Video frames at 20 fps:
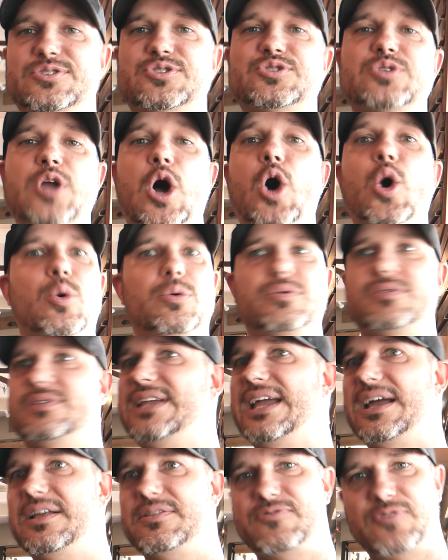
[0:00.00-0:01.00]

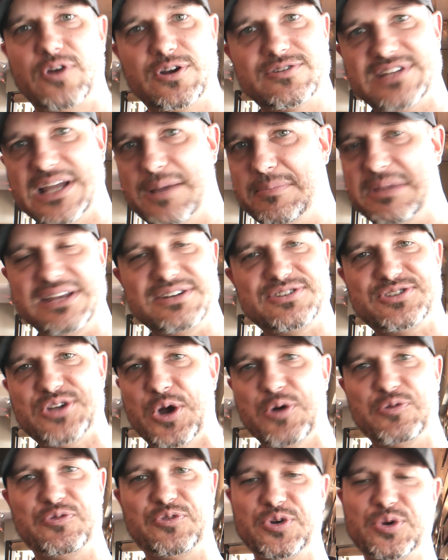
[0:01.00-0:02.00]
Yeah, first time eating
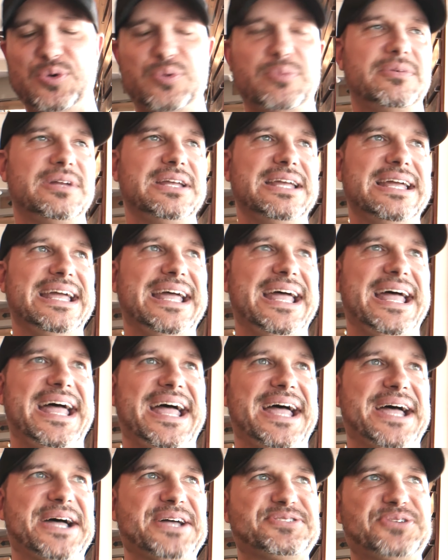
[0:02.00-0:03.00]
tofu.
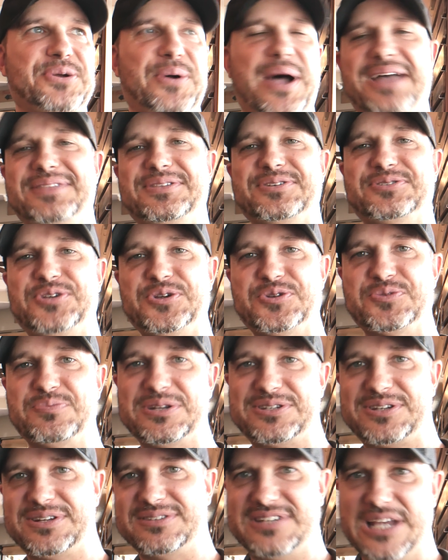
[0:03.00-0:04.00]
So I had this huge
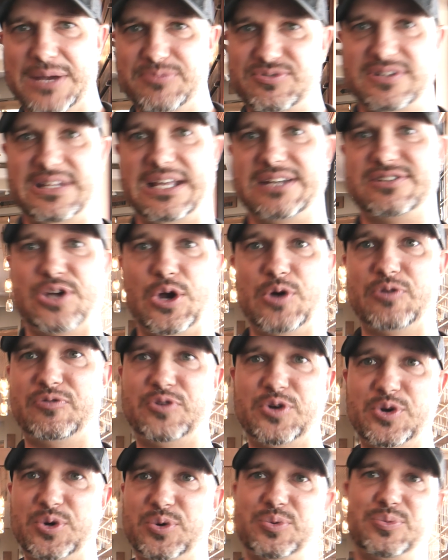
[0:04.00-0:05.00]
misconception that
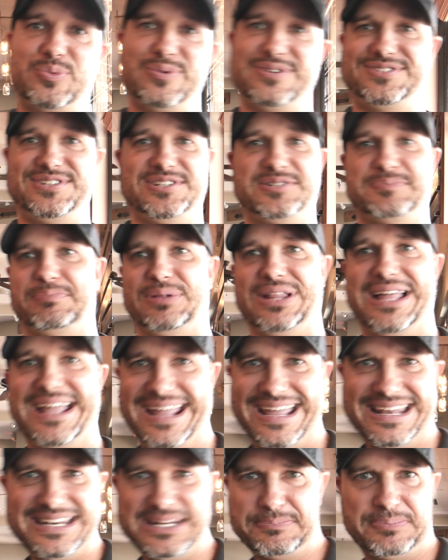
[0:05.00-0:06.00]
tofu was just
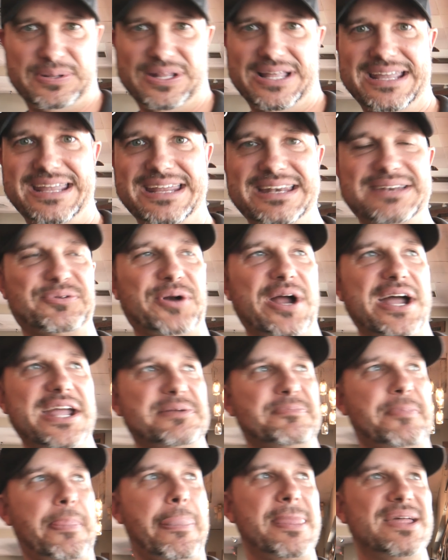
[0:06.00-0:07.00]
bland and plain,
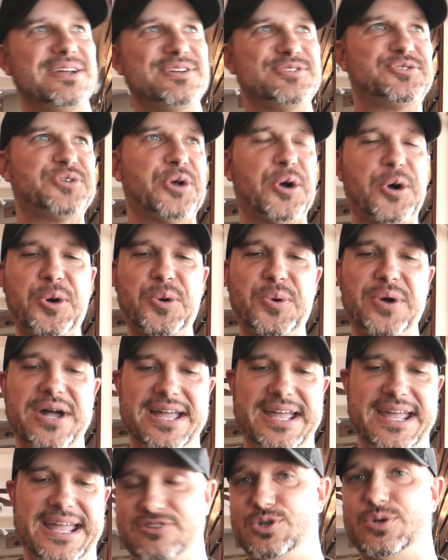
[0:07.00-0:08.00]
right? So
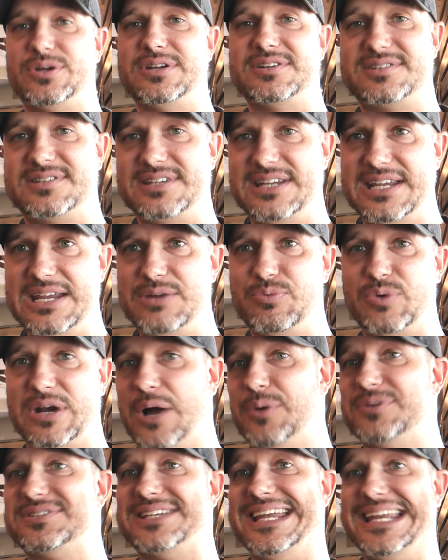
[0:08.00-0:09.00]
as you can see,
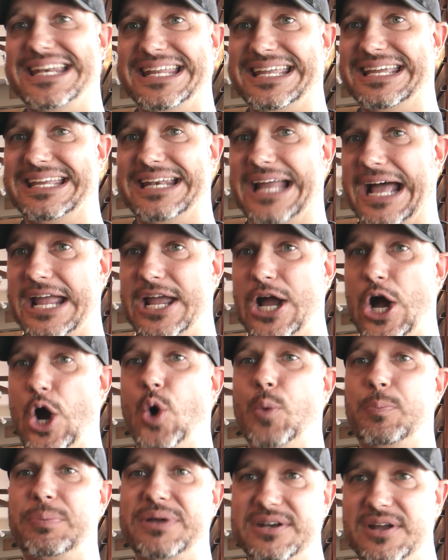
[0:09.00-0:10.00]
when I was eating it, I
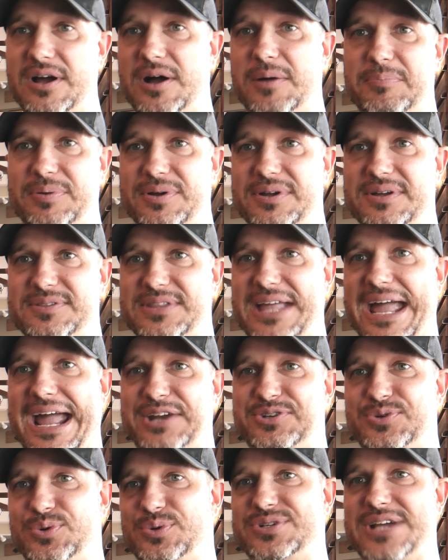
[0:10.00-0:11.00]
opened up the
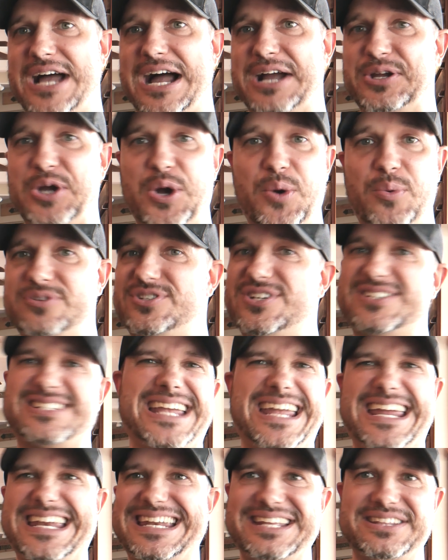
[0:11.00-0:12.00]
actual taco and was
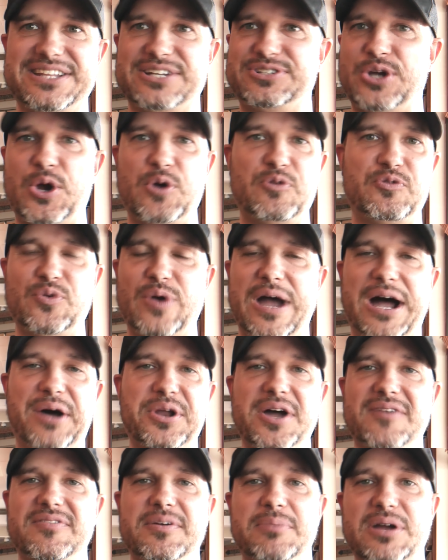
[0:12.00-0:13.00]
just eating the tofu
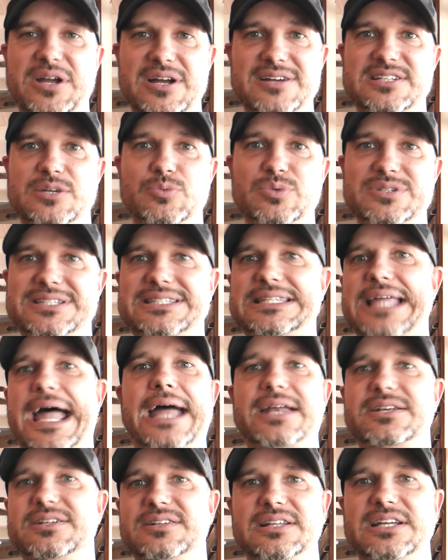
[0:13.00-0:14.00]
out of it because it was
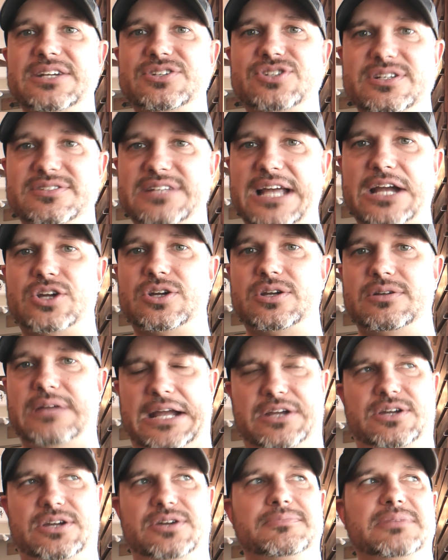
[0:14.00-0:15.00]
that delicious. I
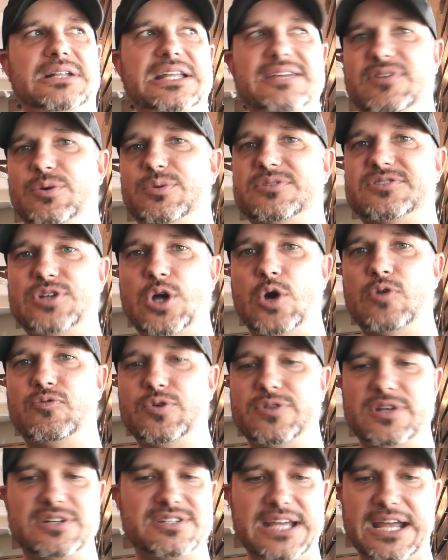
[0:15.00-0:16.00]
couldn't believe it was
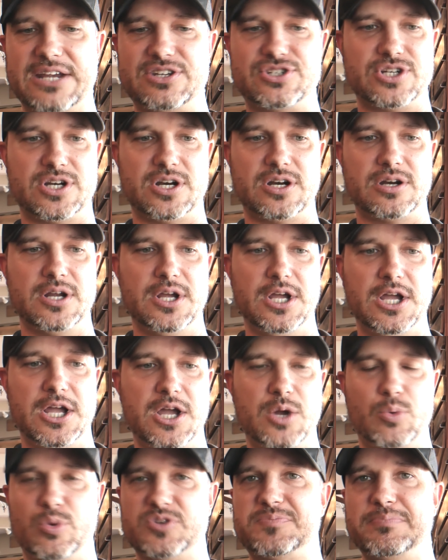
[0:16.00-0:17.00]
tofu. The texture
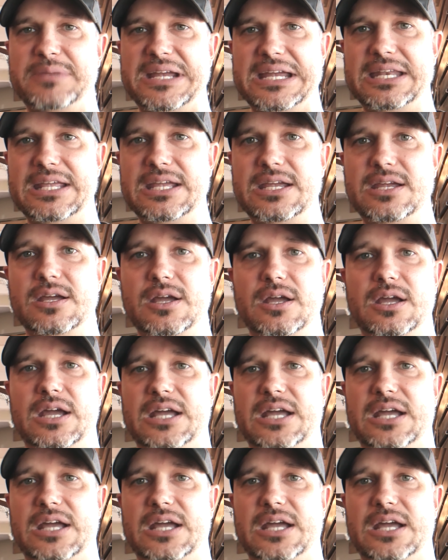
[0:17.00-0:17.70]
was meaty